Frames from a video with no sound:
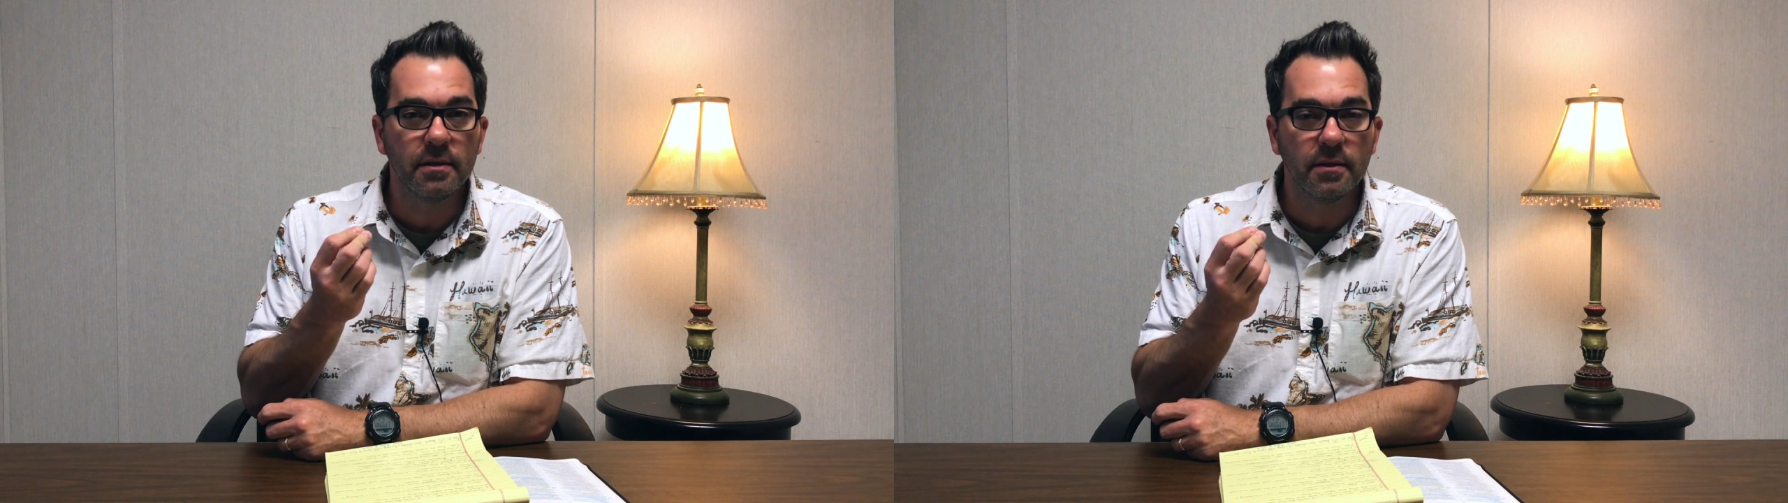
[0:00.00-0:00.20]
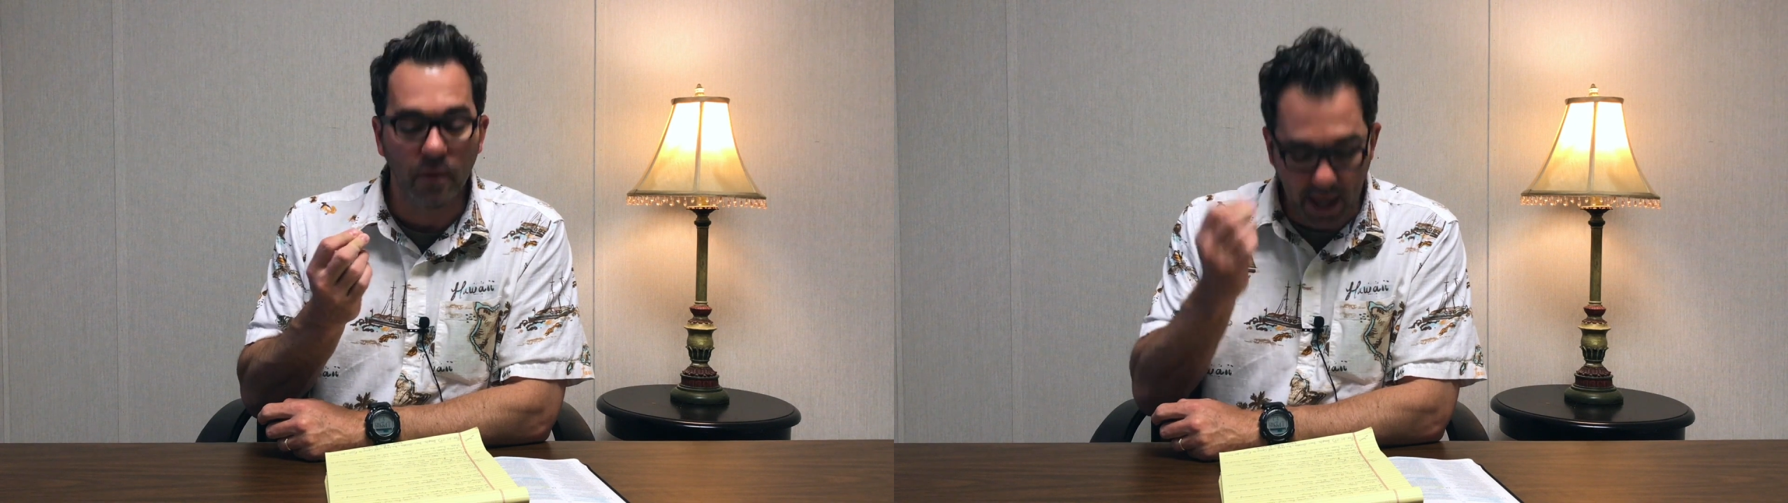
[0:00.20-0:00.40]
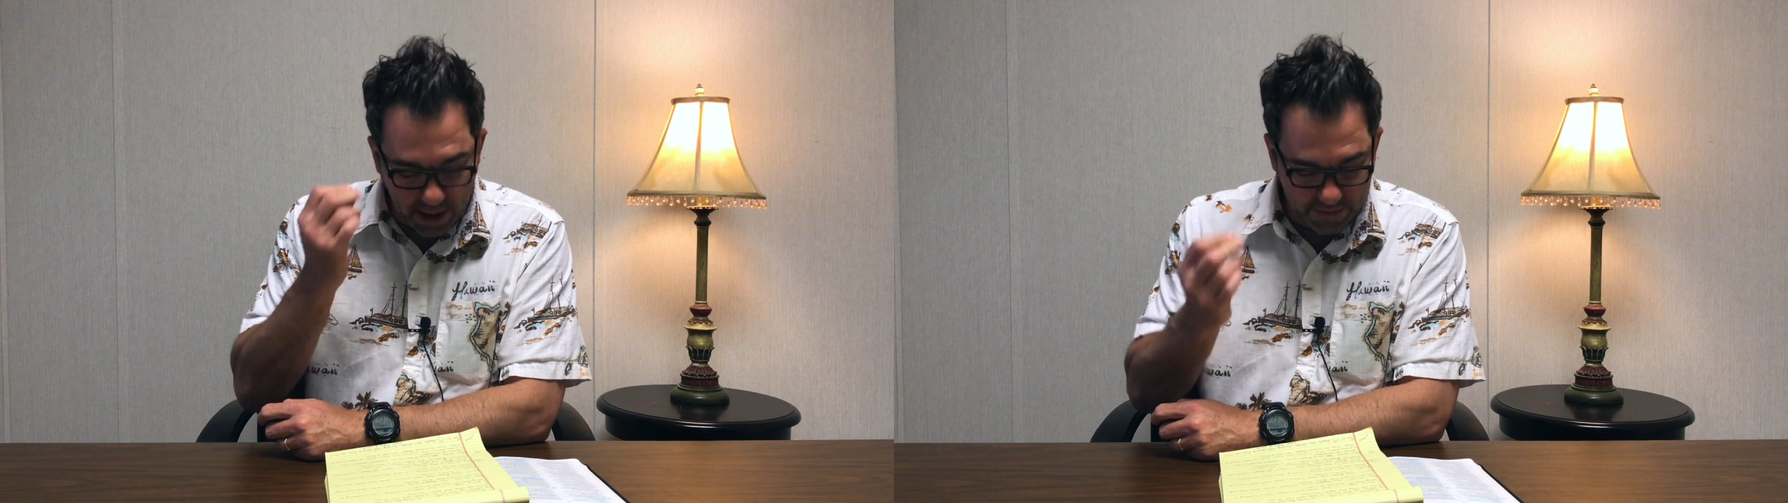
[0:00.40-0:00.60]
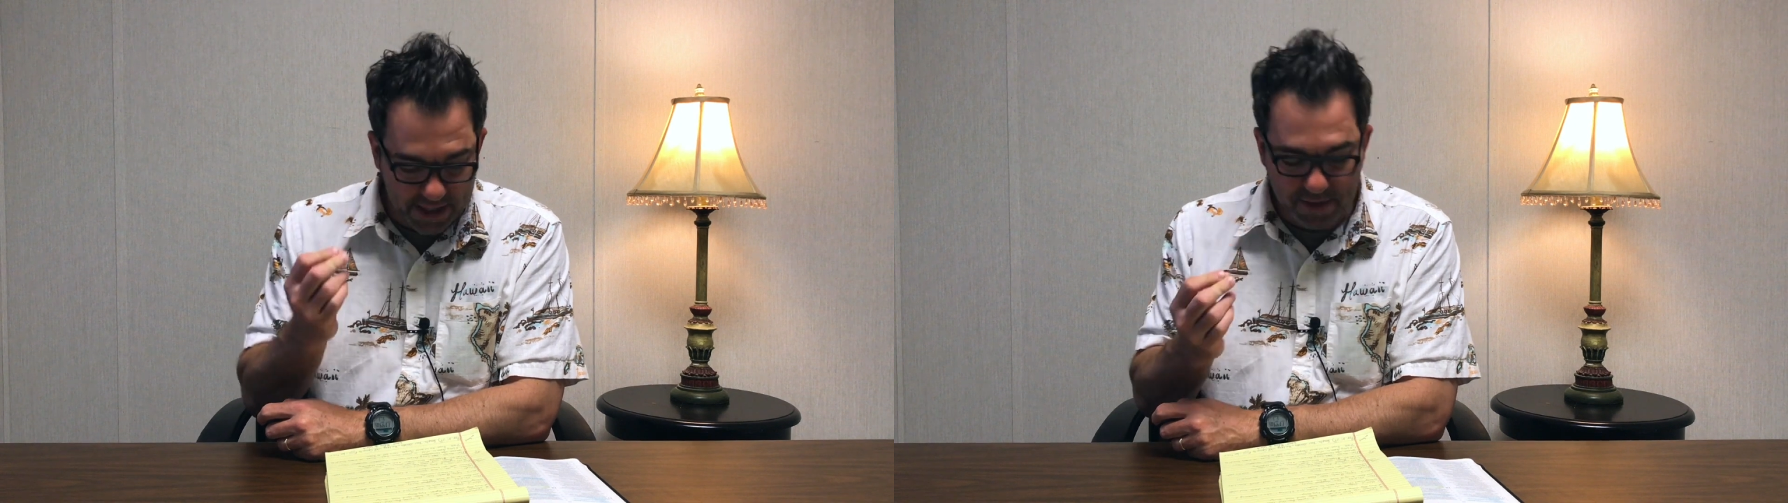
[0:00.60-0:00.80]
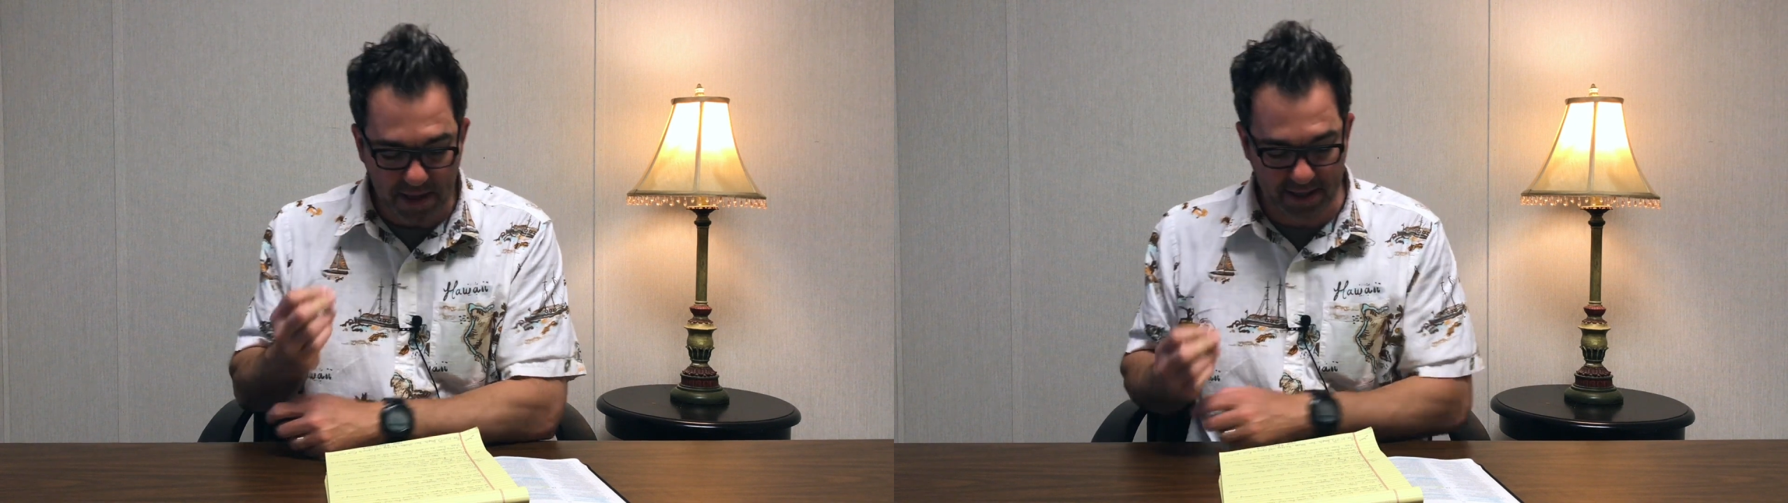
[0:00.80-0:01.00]
Wow,
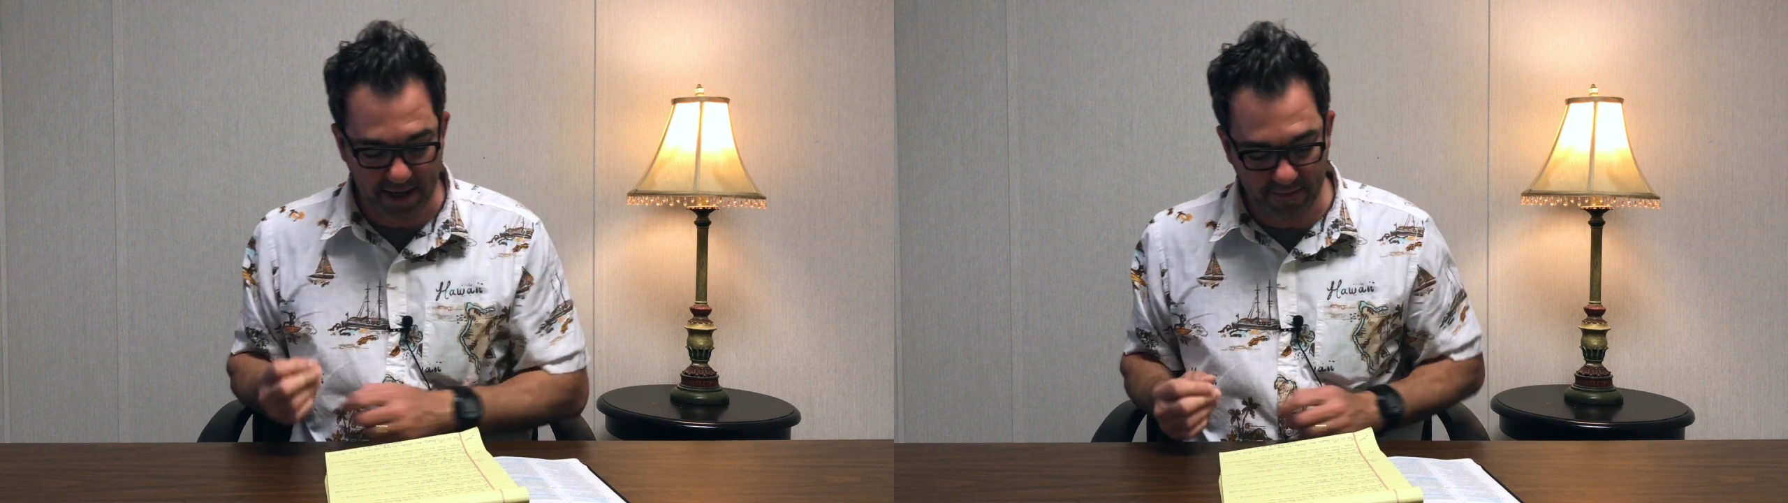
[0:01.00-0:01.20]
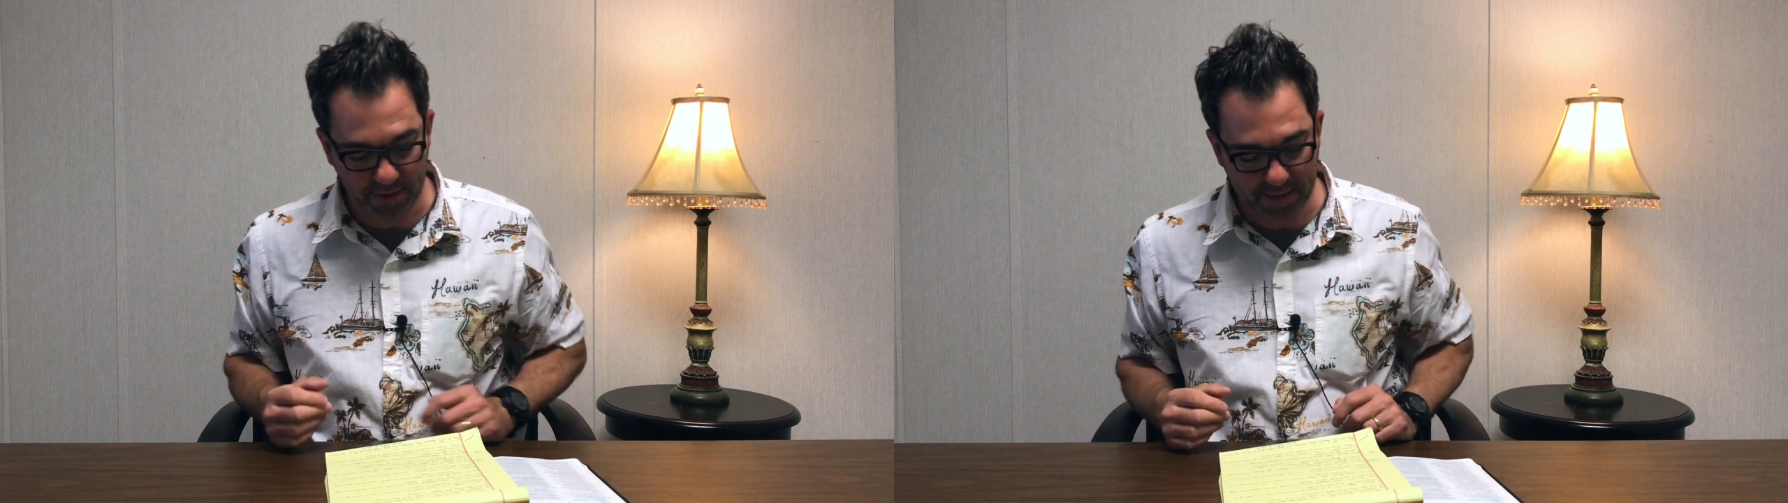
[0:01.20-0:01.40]
think about that for a